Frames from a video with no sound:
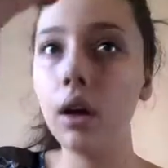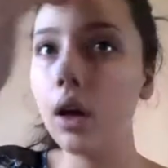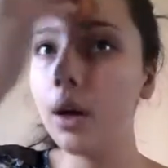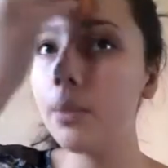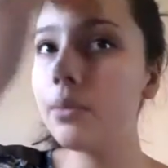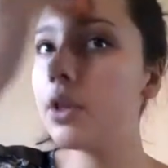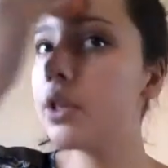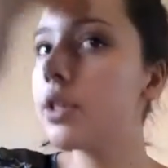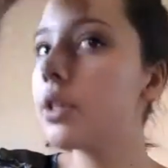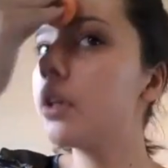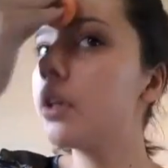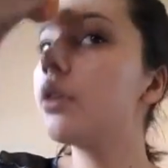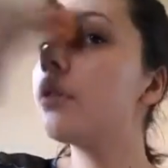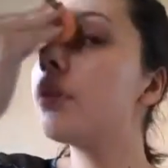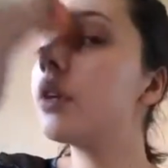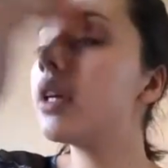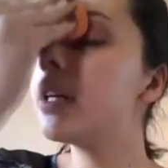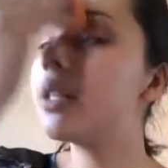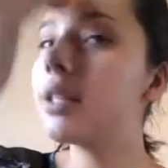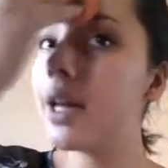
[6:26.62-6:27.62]
I'm just gonna
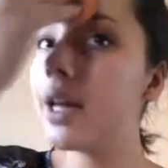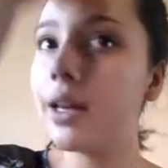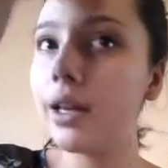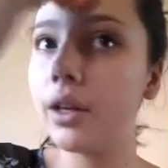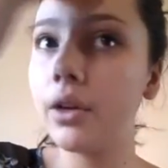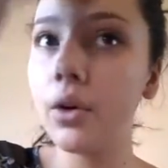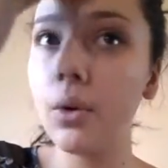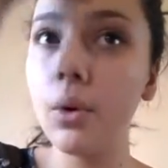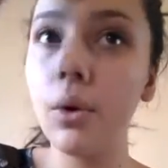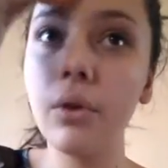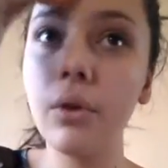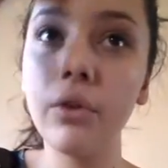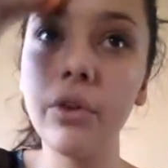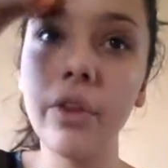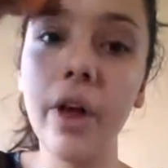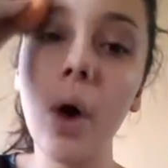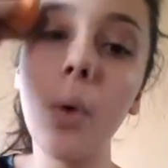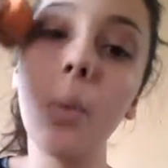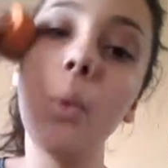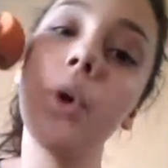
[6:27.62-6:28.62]
really take and go over
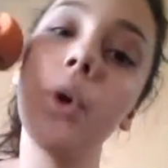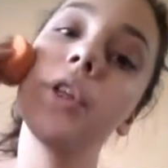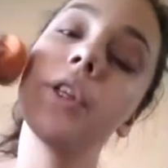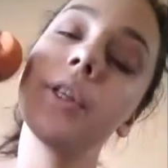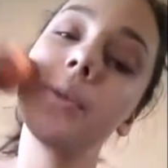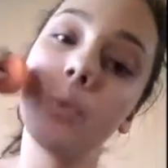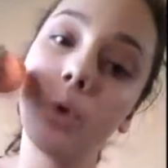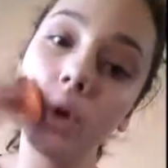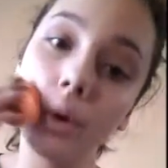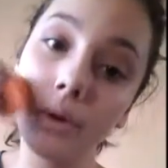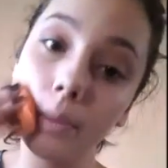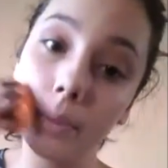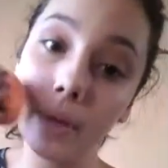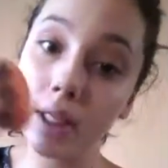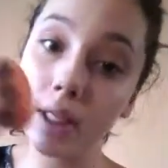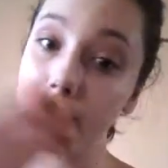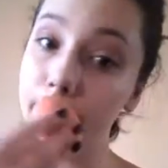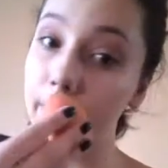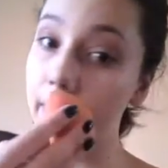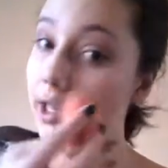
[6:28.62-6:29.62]
that once more with my
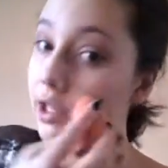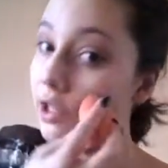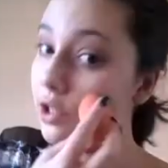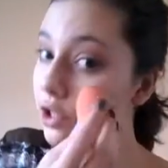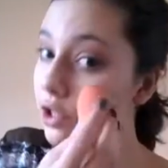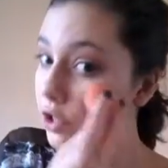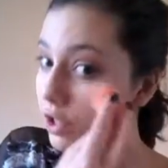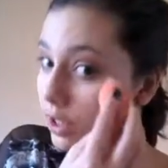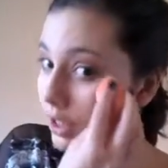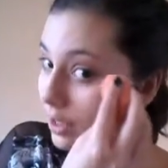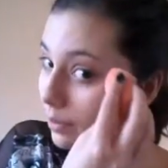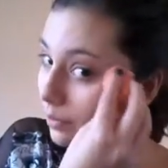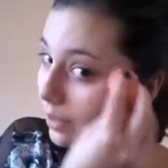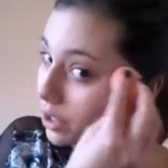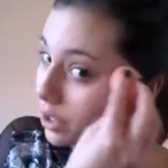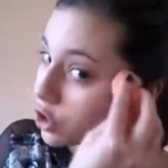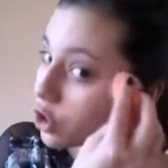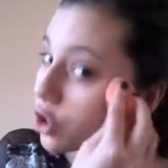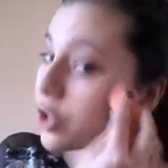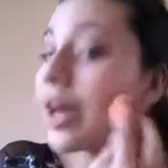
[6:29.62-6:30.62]
sponge just to
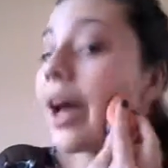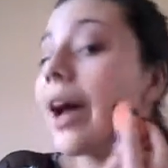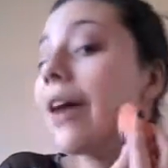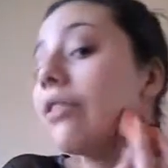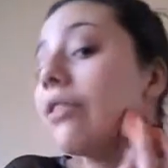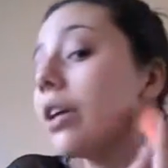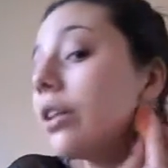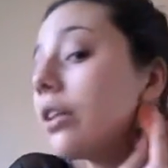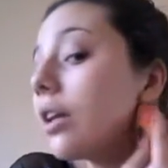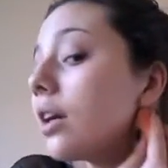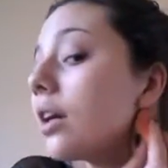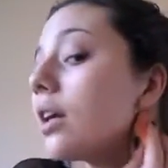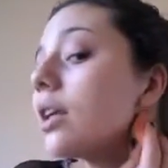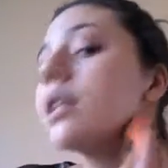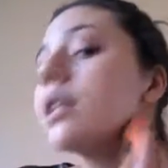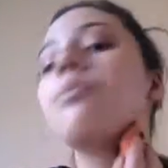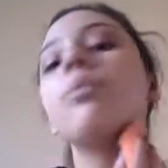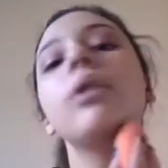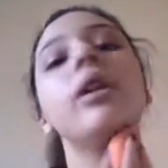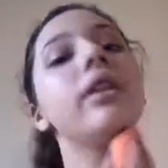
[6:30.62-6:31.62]
make sure that everything
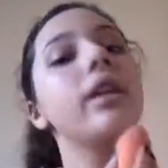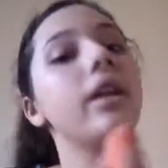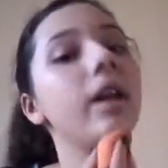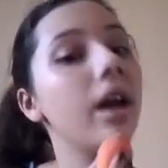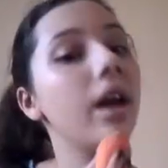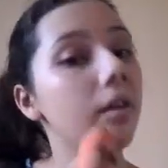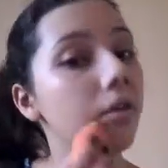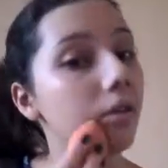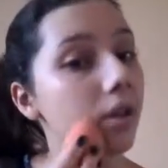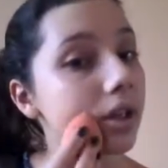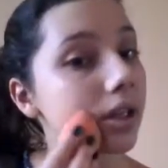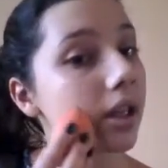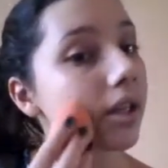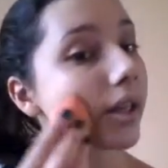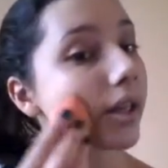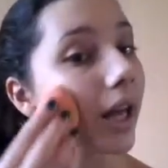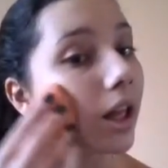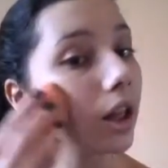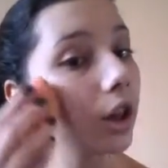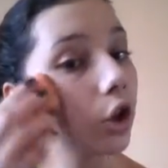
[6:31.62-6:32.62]
is blended in. This
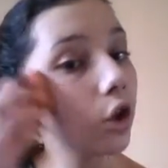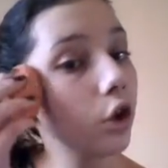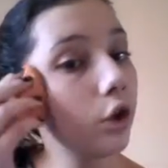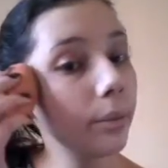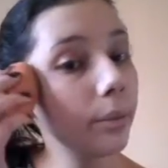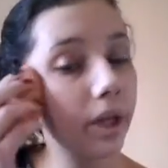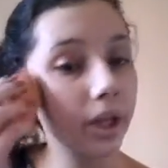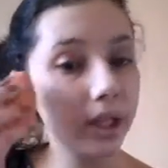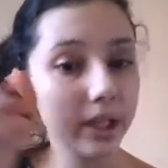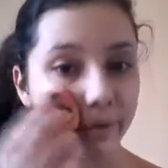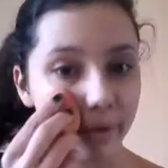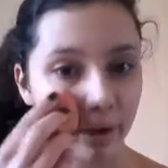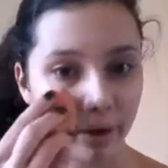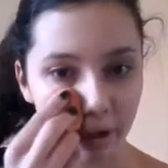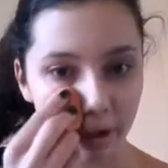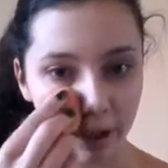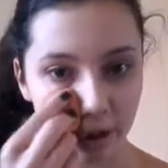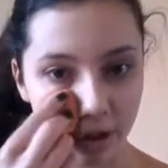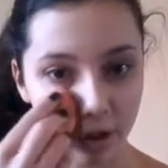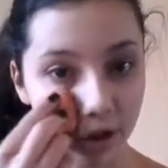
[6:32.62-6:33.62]
is a luminous
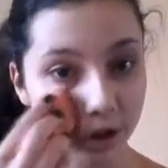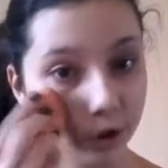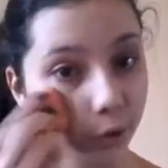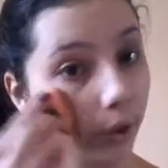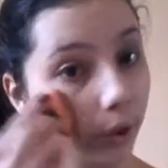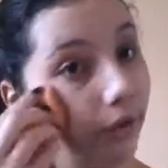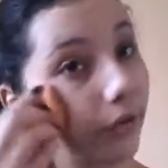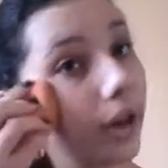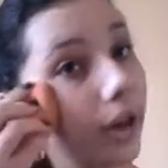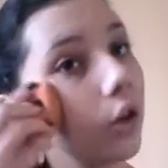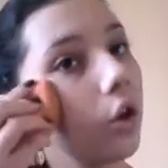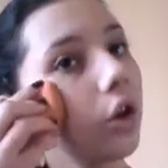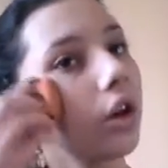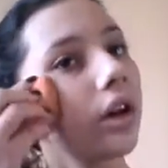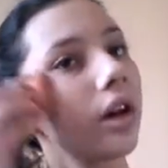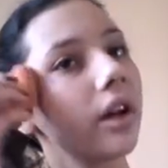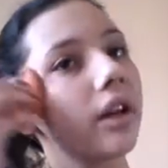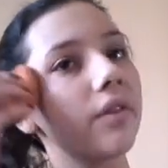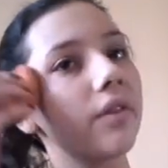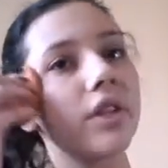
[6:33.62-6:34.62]
foundation, so if I look
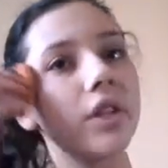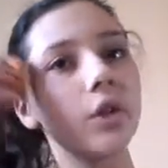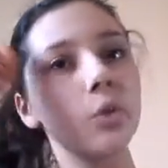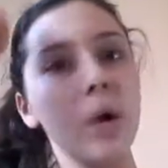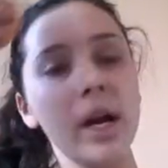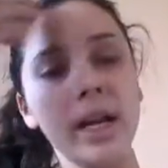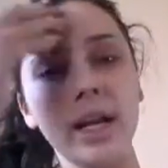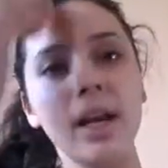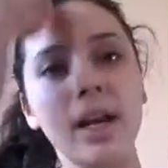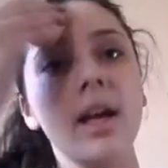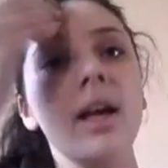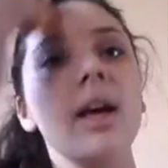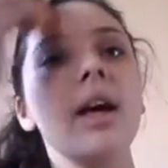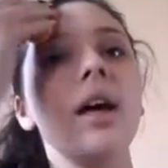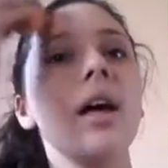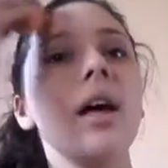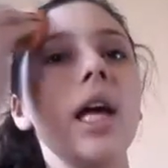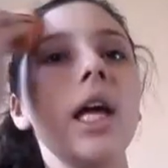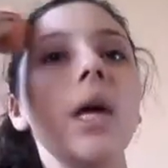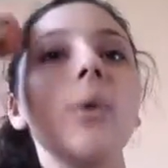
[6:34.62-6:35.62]
kind of sweaty,
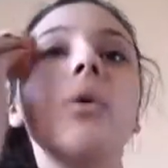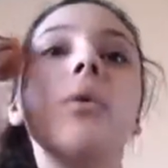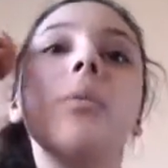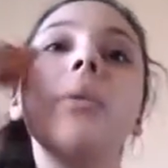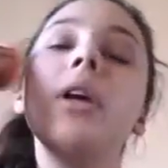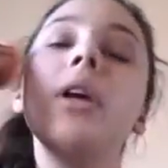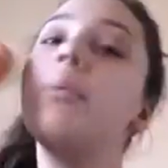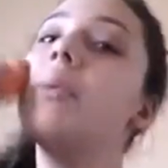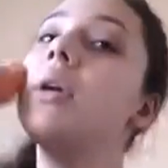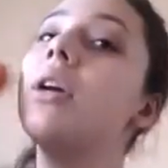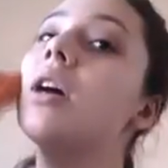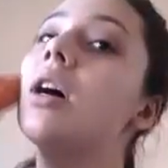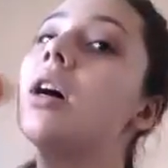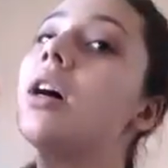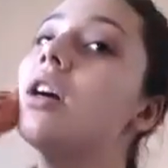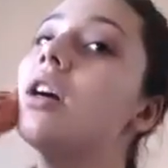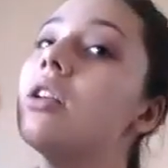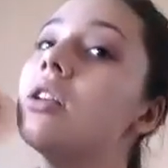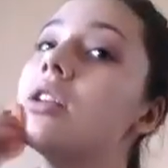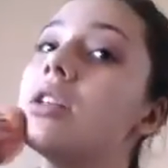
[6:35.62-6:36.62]
it will be
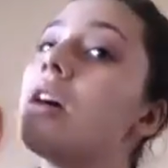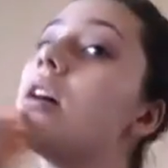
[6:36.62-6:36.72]
because